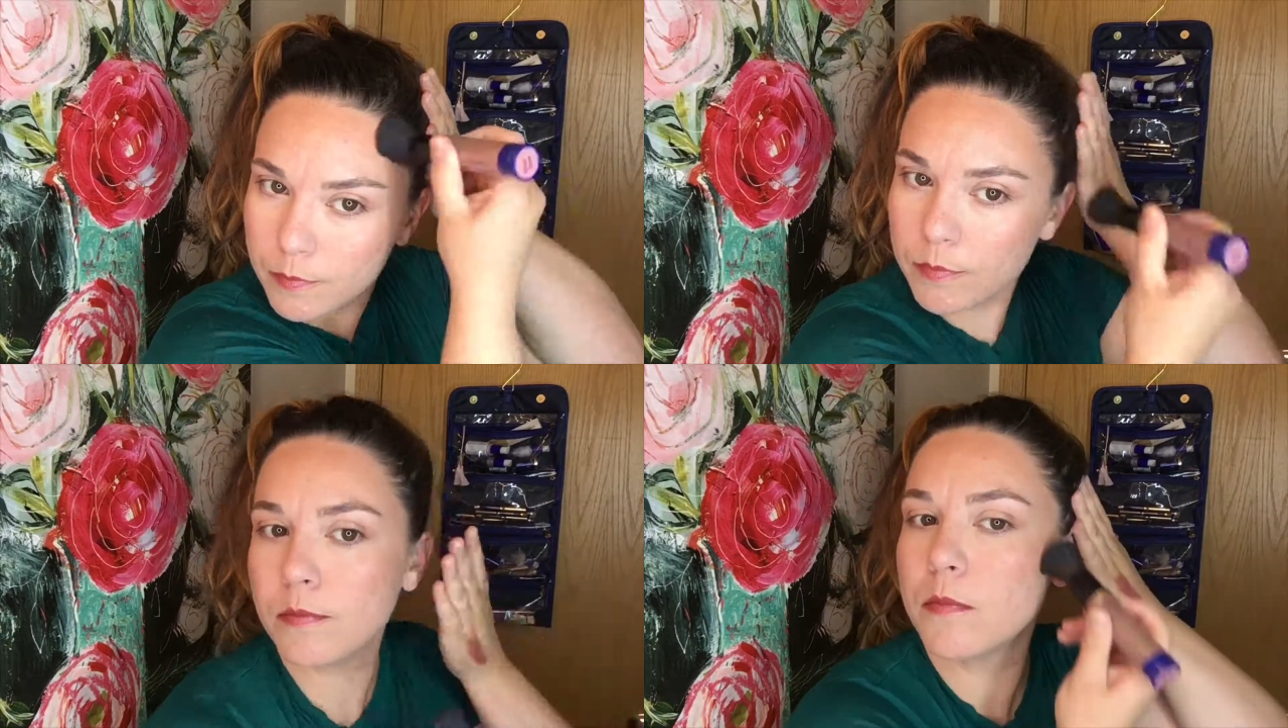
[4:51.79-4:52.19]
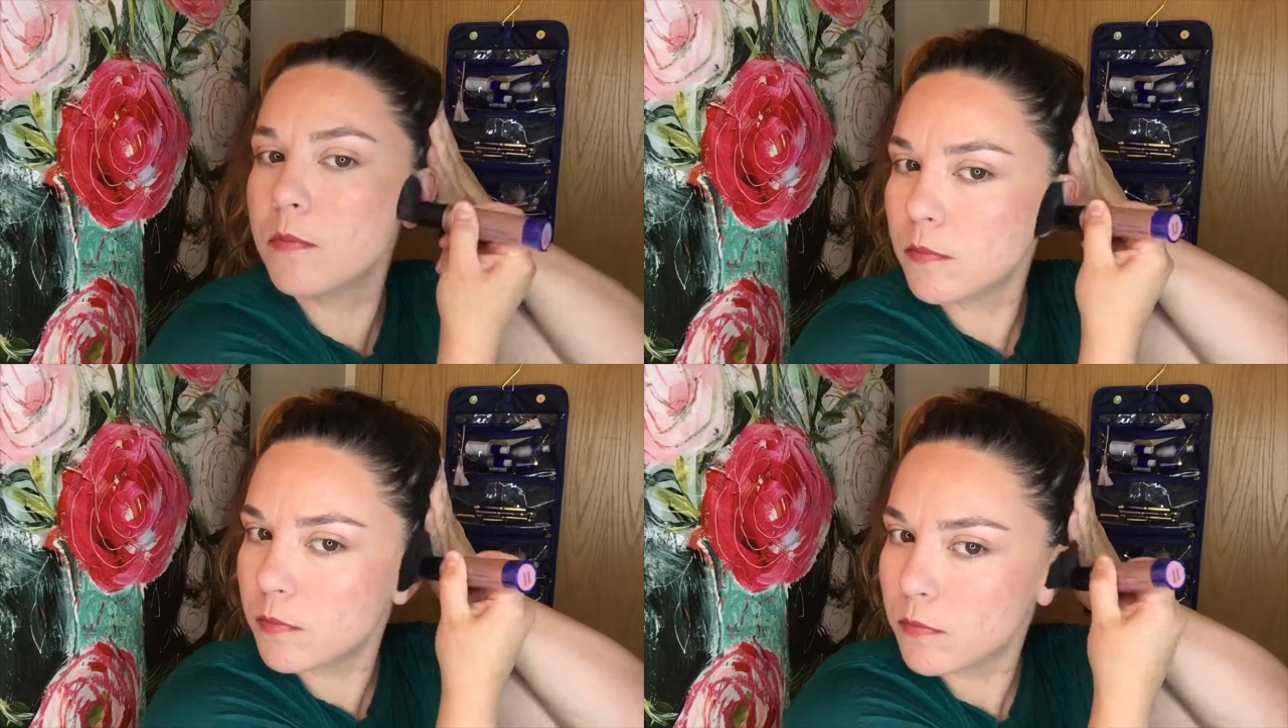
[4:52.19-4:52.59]
or you can
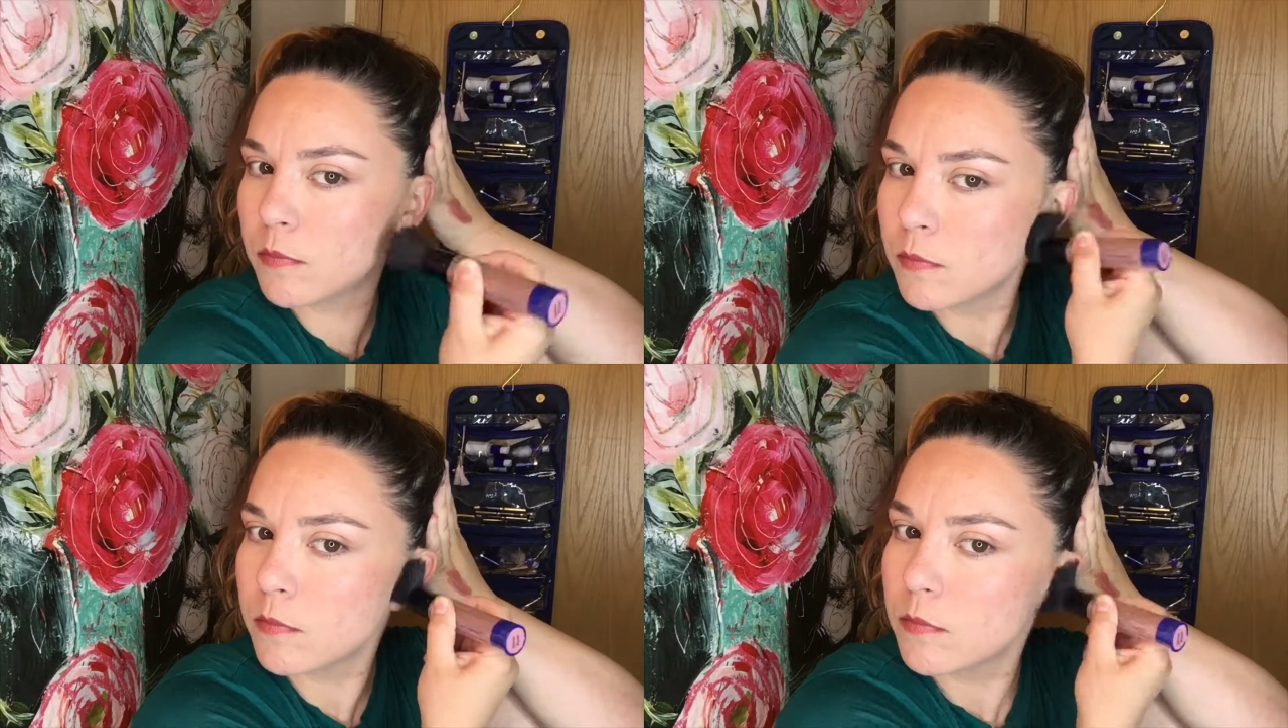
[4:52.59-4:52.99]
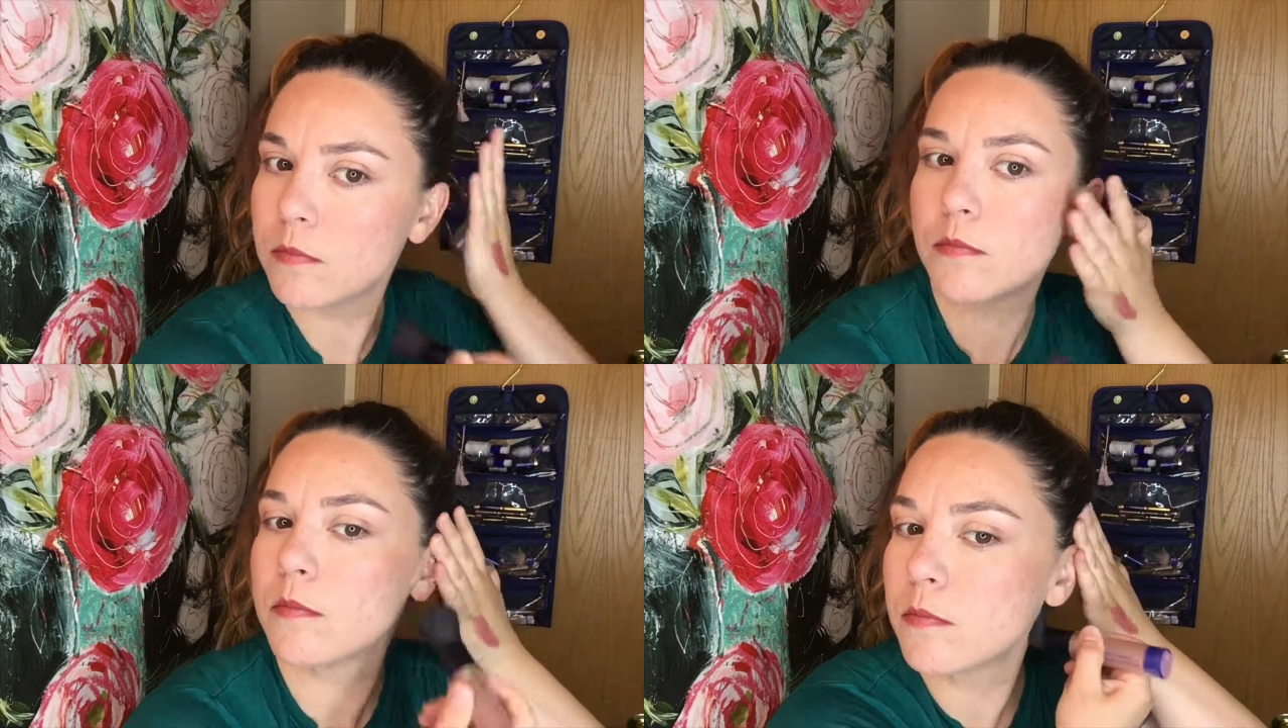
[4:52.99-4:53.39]
kind of shrink it
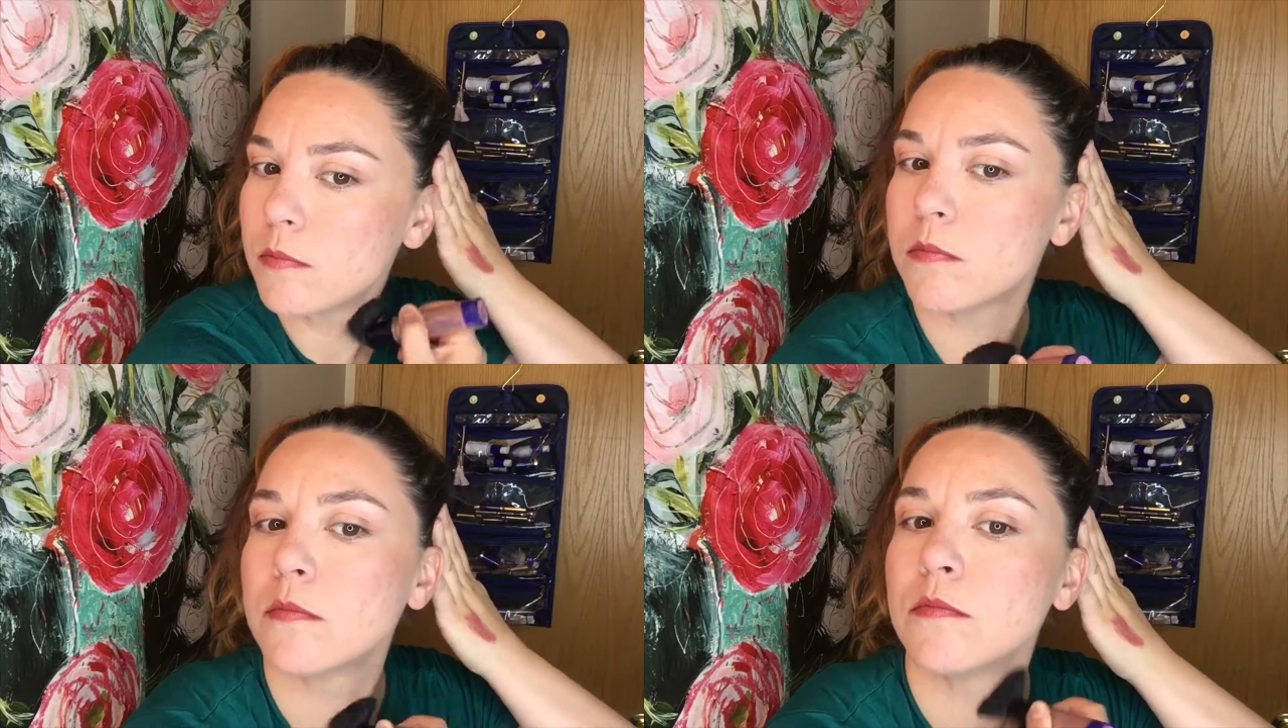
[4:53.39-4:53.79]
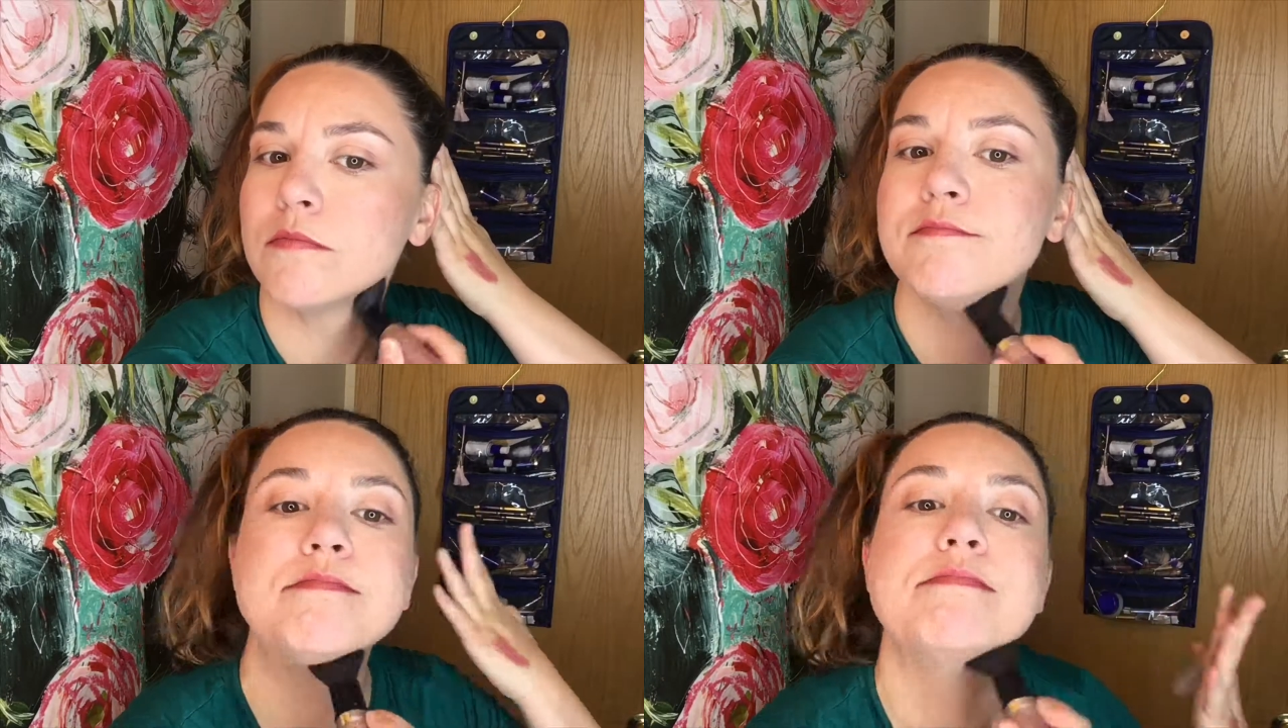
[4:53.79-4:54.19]
down so that it's
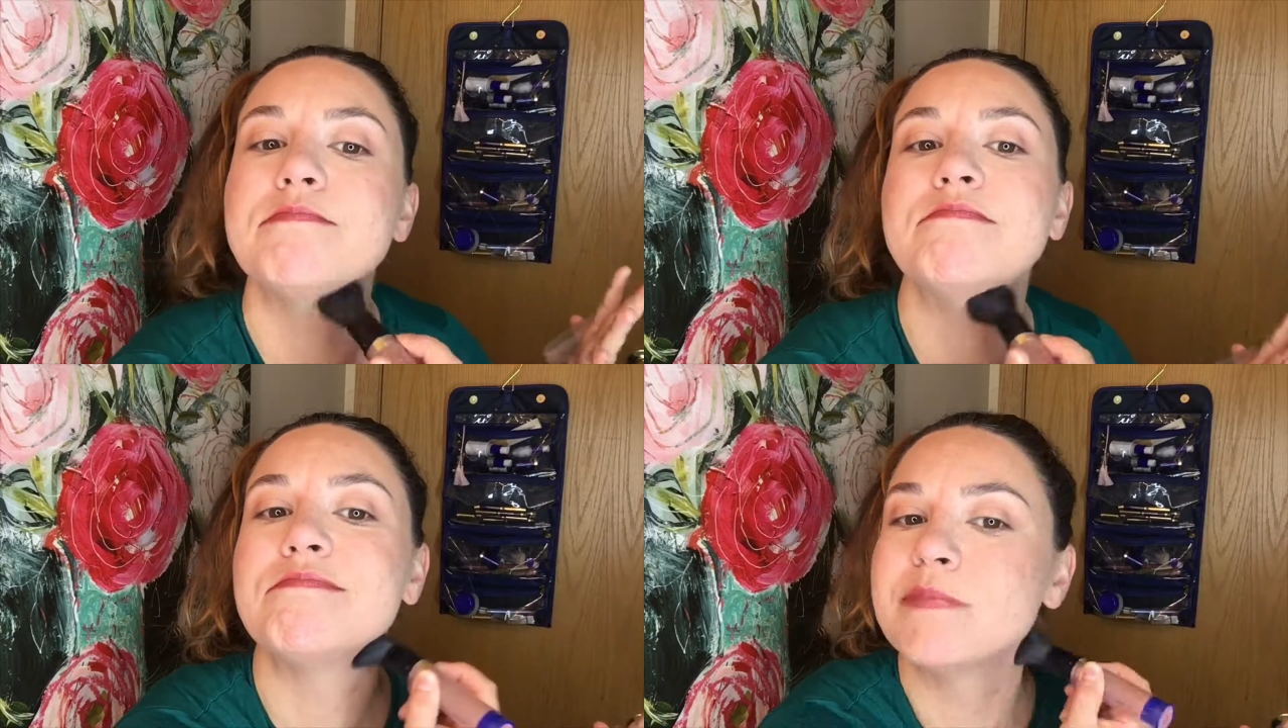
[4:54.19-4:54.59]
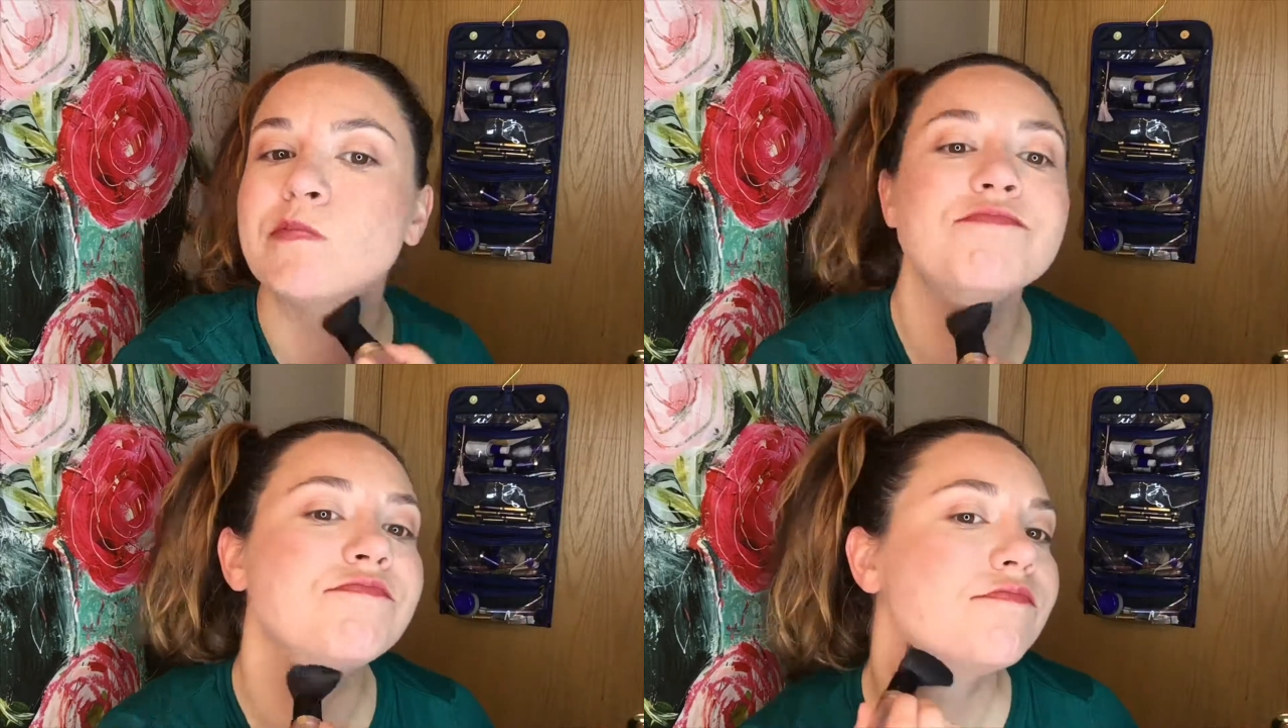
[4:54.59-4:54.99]
more
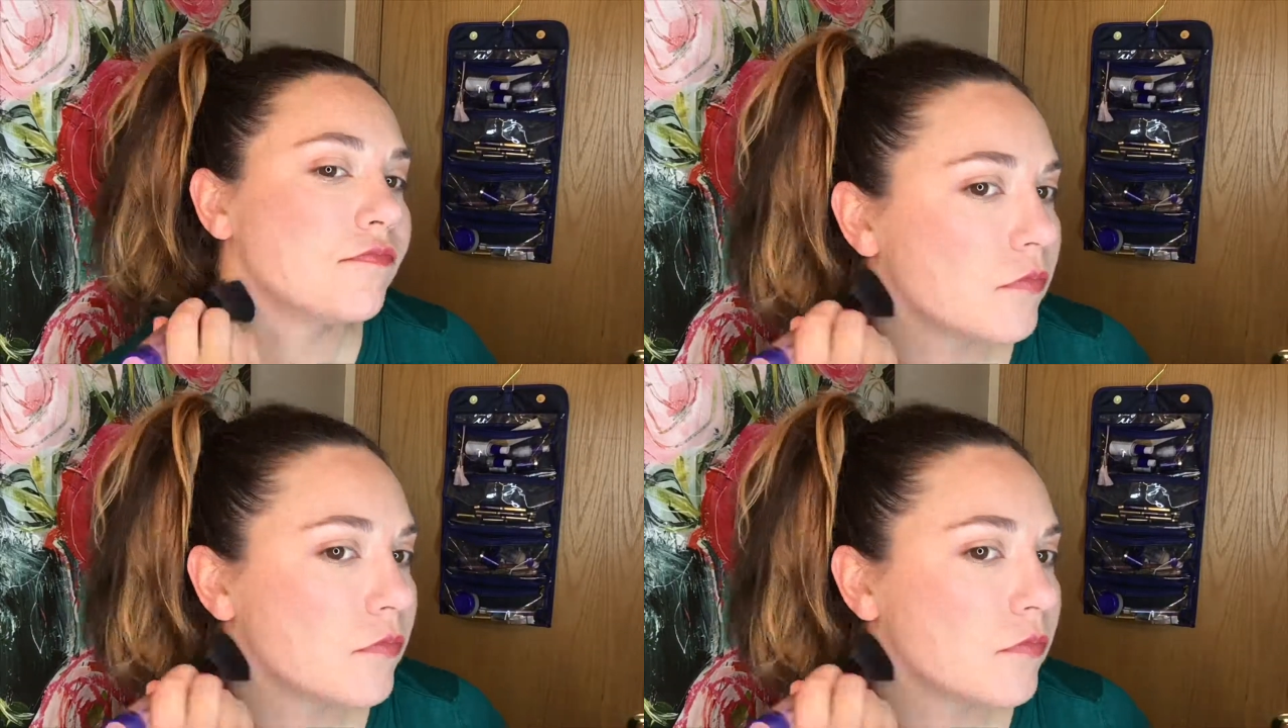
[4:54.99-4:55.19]
concentrated.